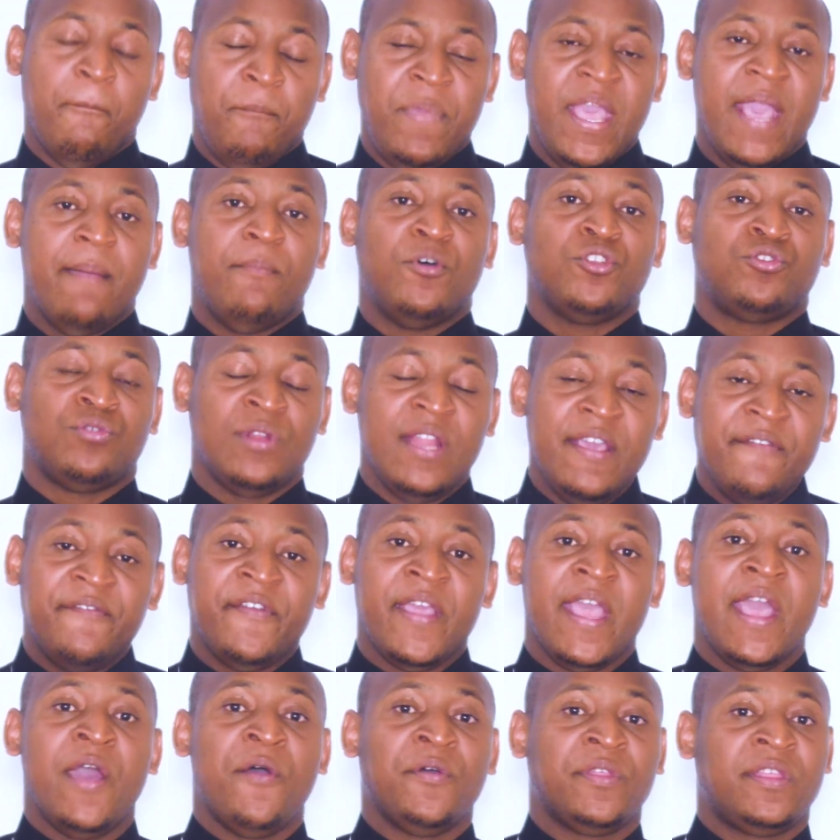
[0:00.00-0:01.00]
be able to live
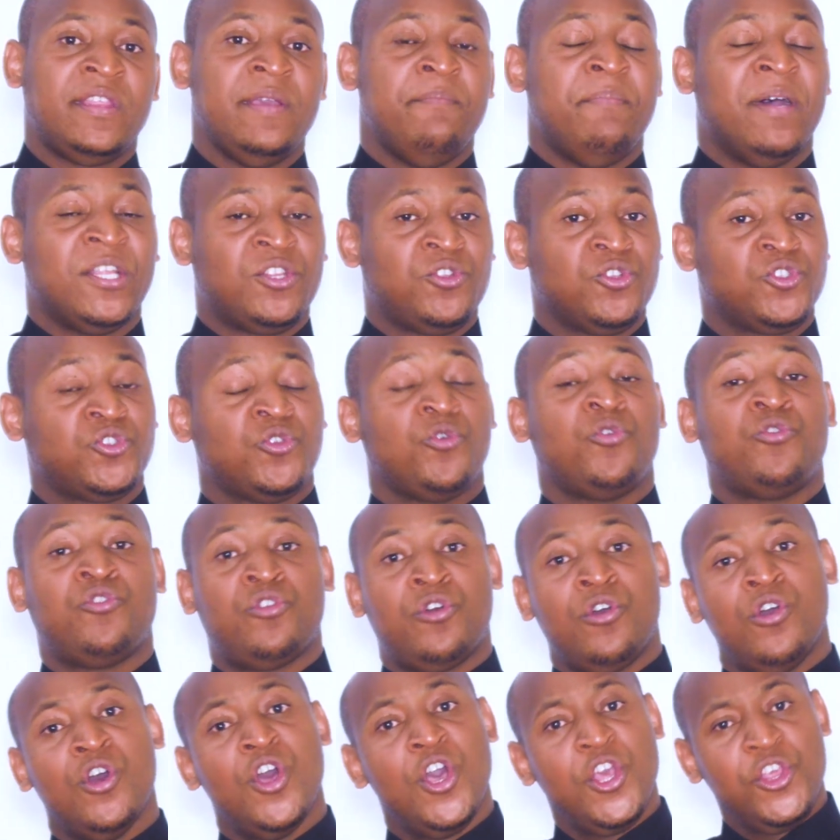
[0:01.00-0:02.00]
healthy, but also
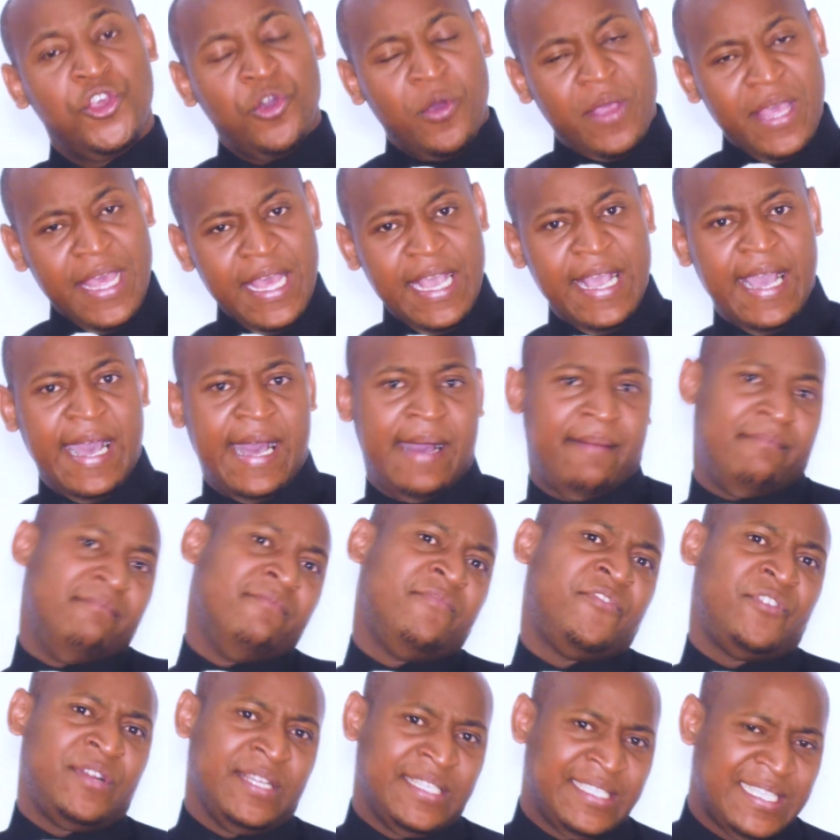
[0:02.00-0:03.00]
grow your
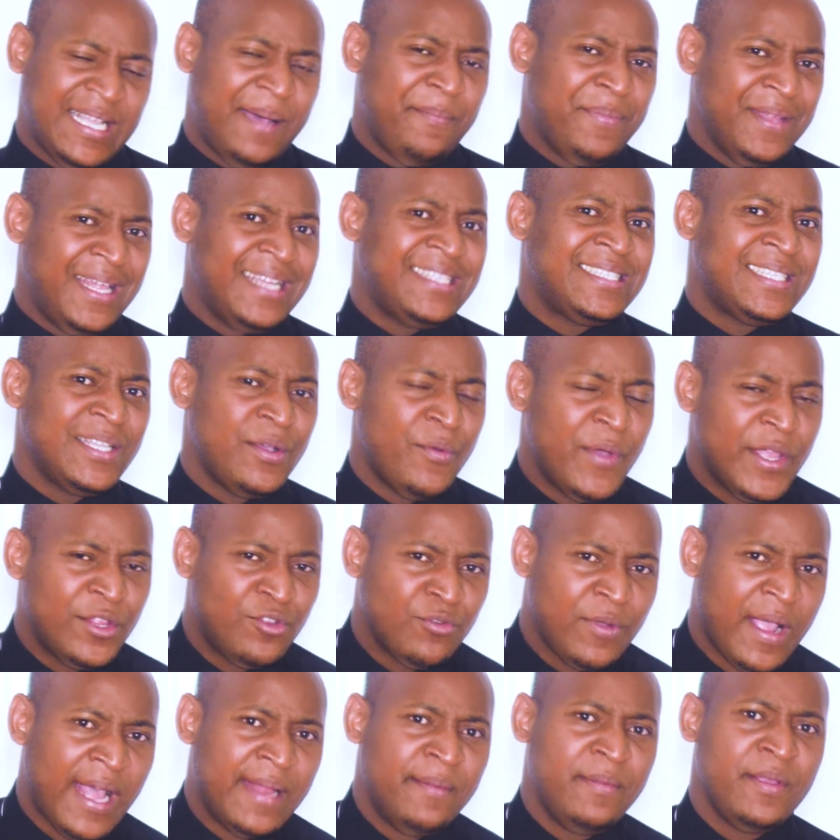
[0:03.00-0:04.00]
income. For example, that's a way
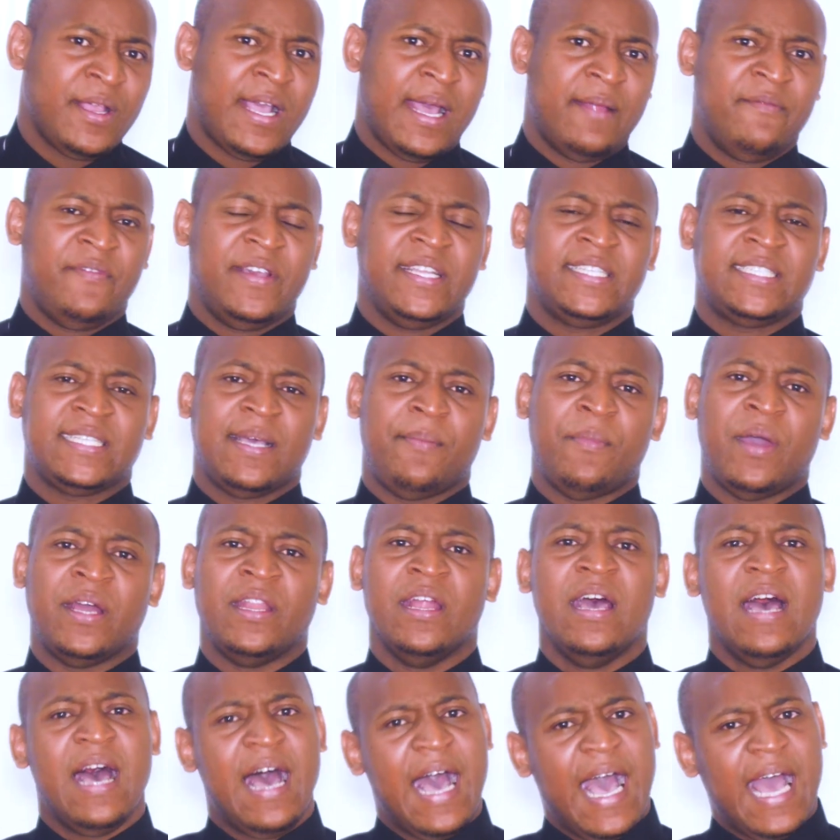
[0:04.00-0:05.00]
to can, you can invite
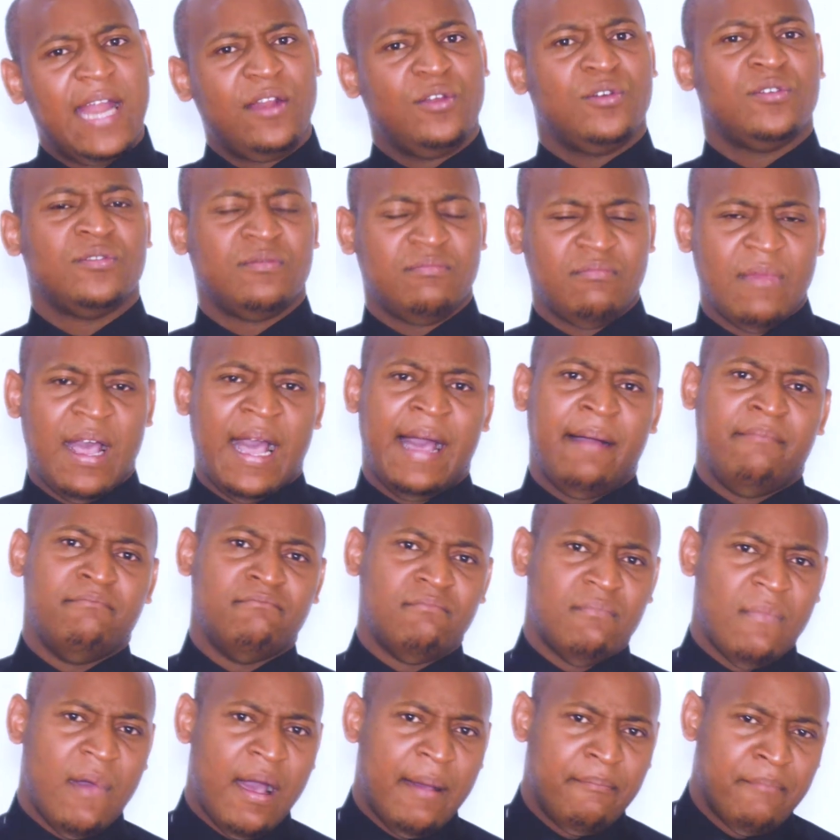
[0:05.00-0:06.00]
someone. Hello,
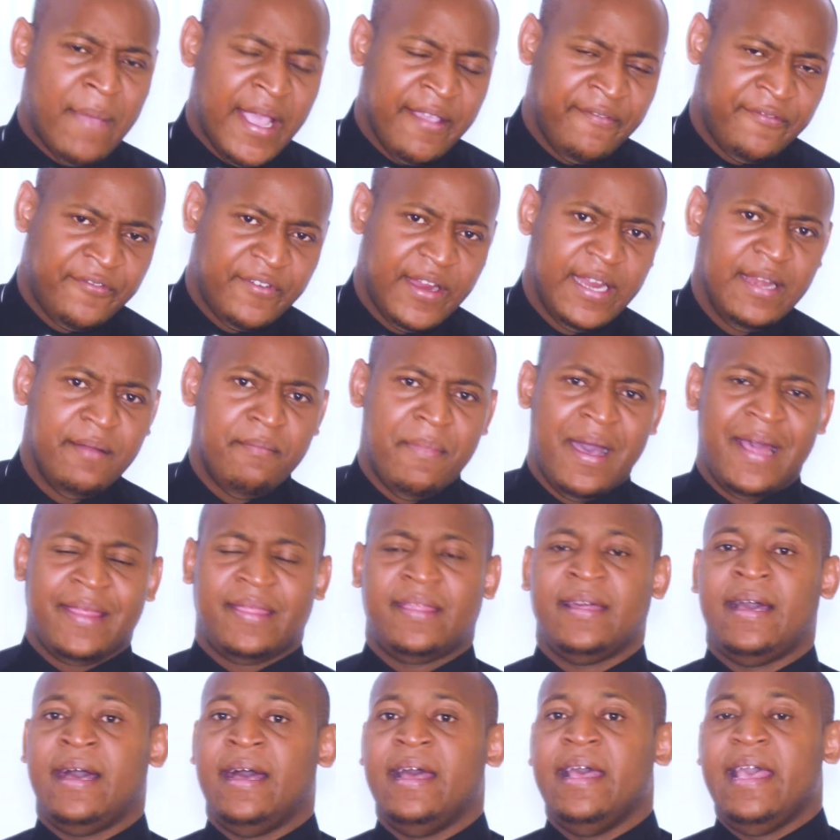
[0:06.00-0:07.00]
um, my friend
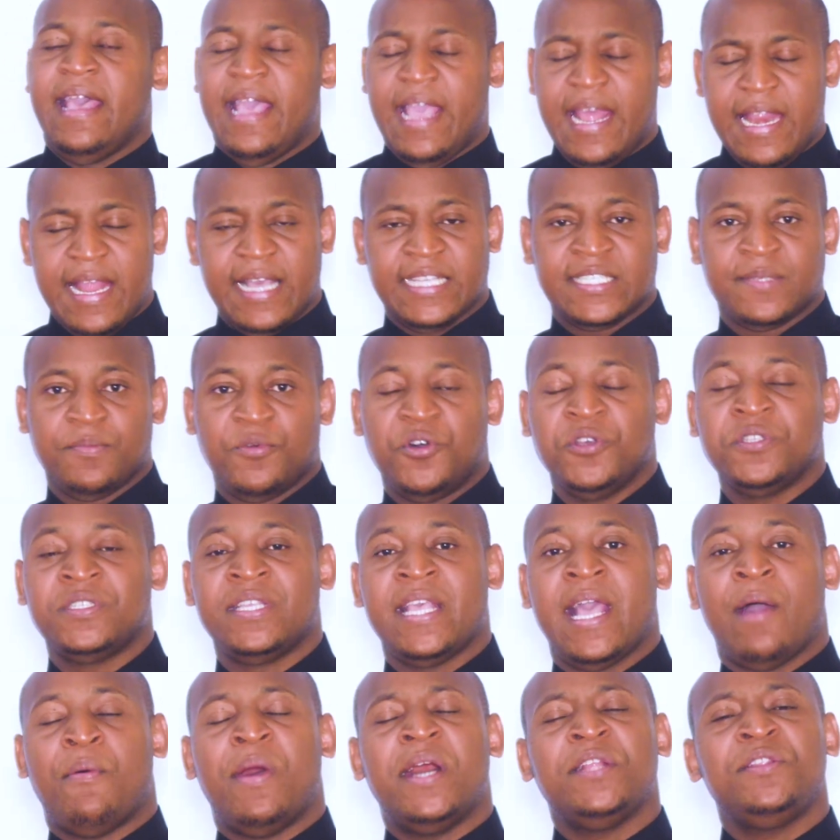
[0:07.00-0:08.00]
Martha, Elias
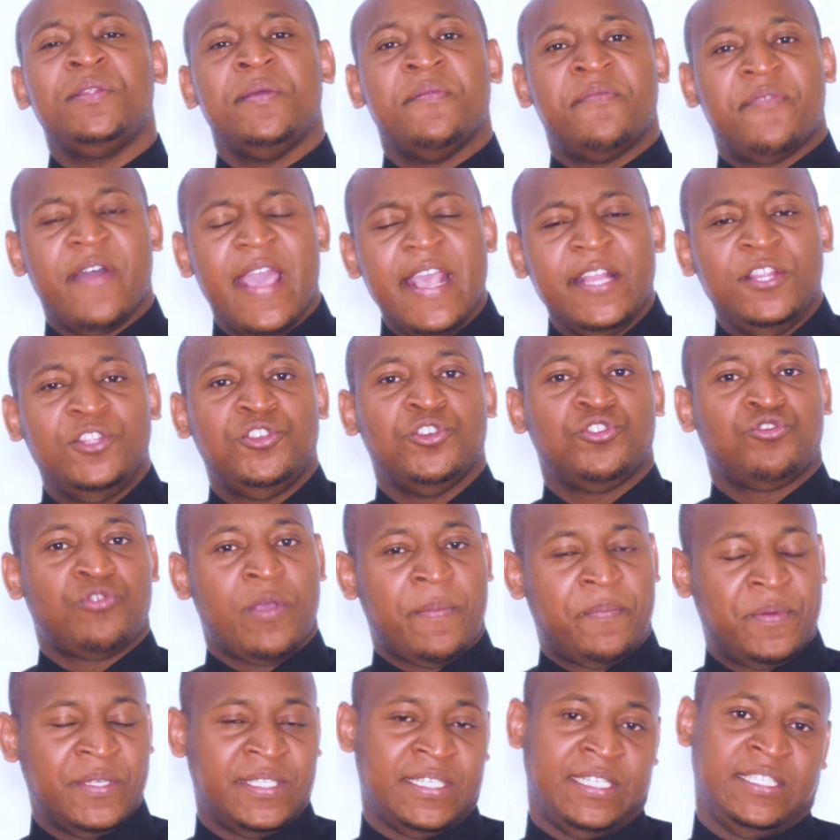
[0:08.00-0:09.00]
Muhoozi. I want to invite you
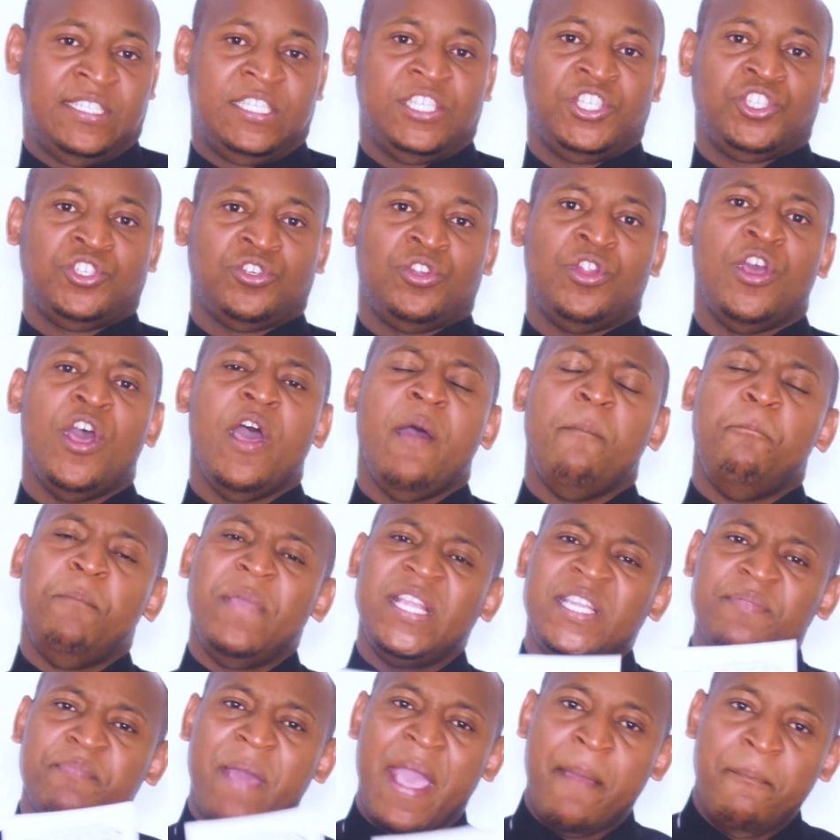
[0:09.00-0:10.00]
to a presentation.
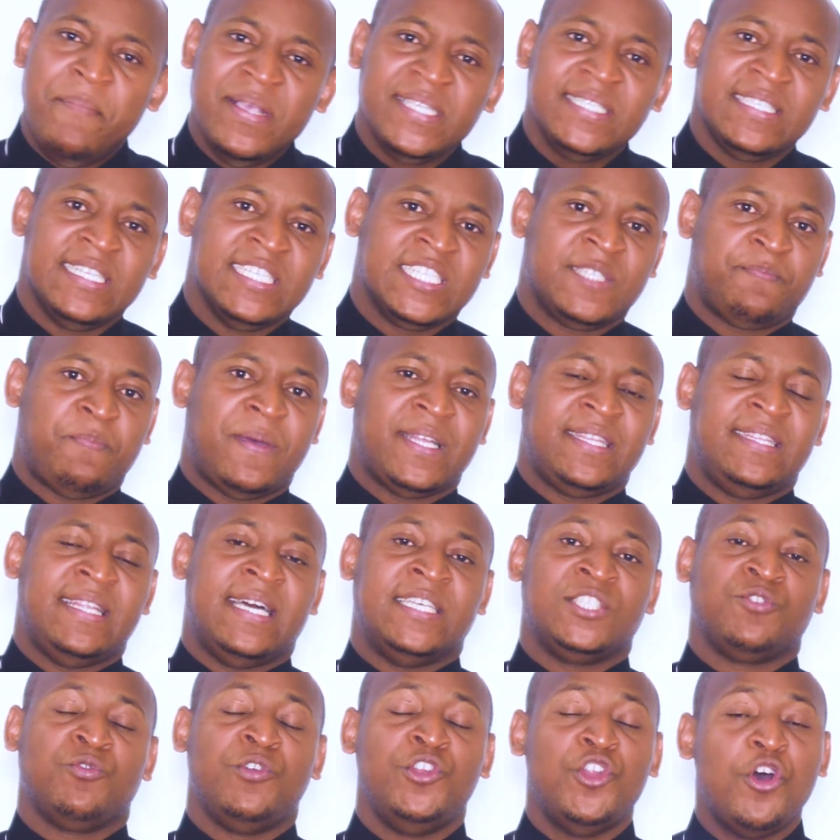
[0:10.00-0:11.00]
Meet my business
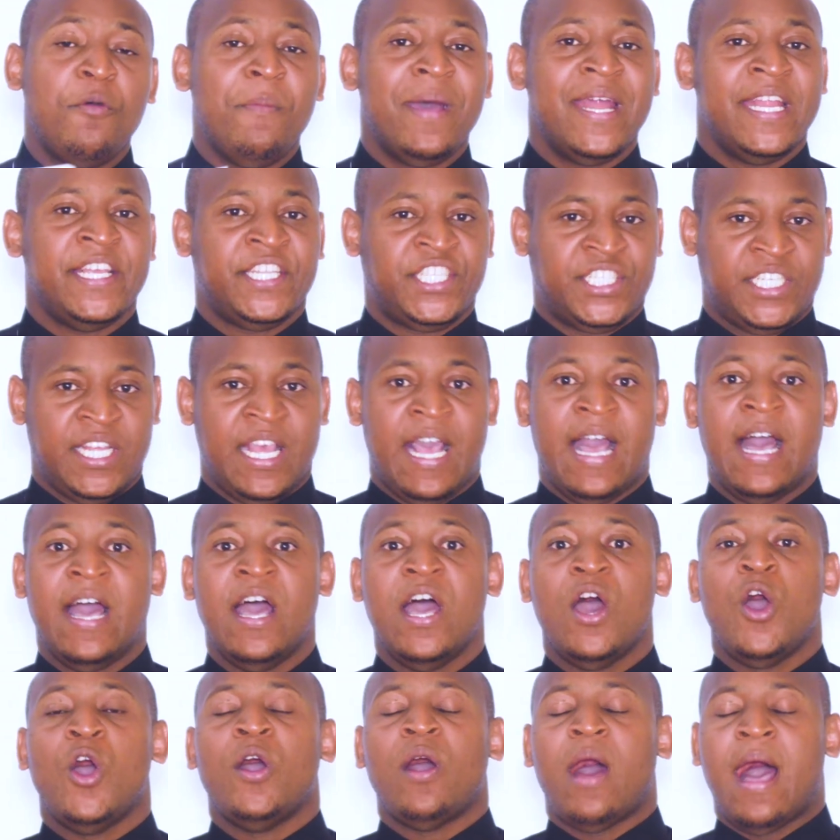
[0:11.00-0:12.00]
partners. We normally share
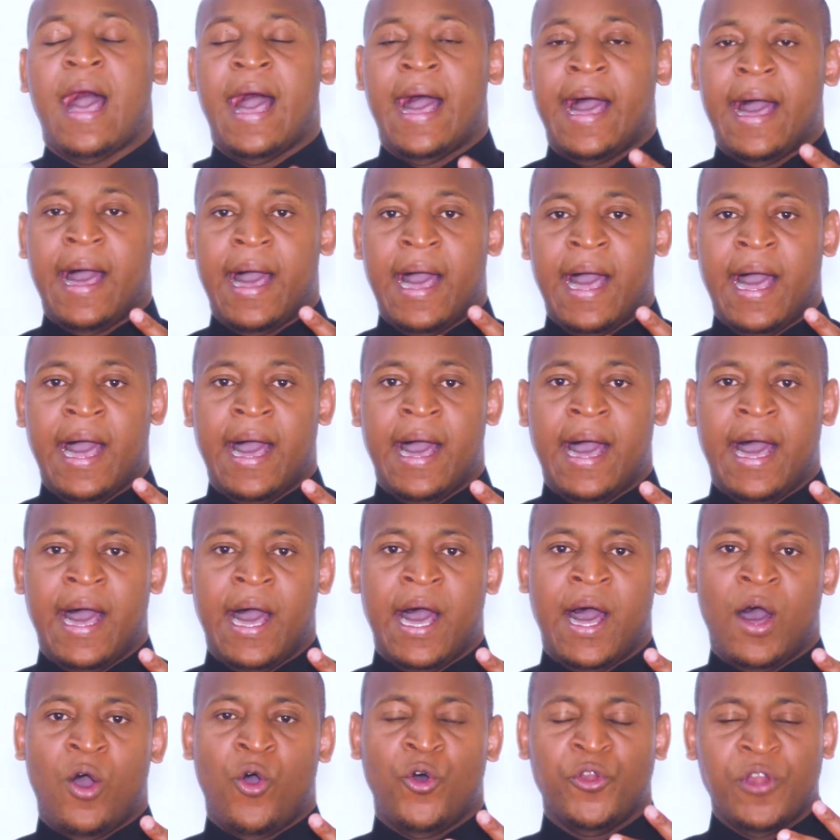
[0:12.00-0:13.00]
uh, uh,
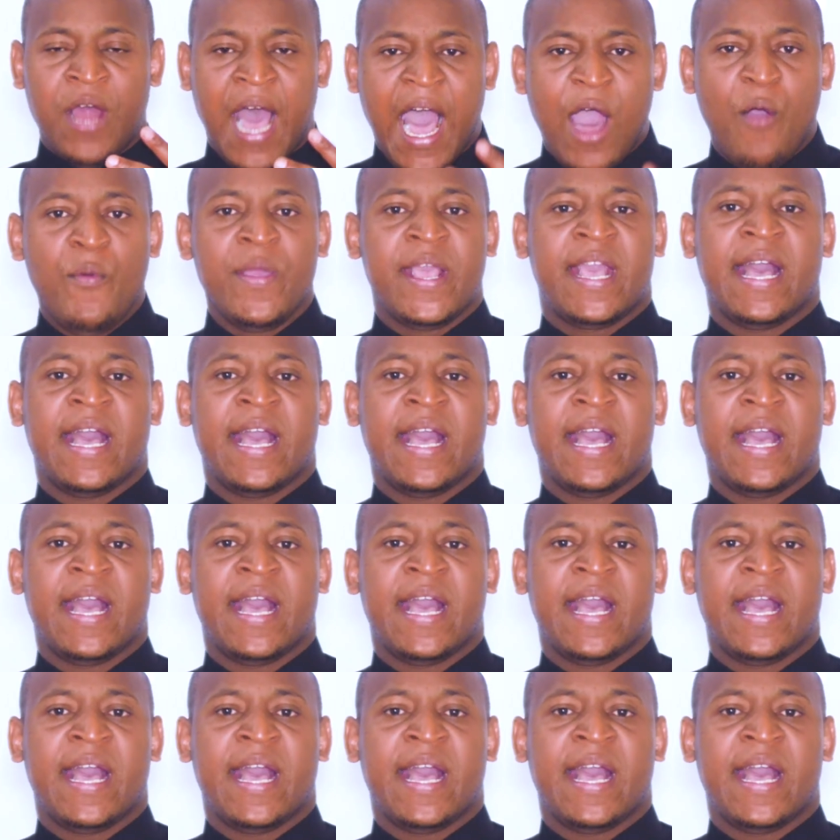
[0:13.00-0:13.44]
uh, on how we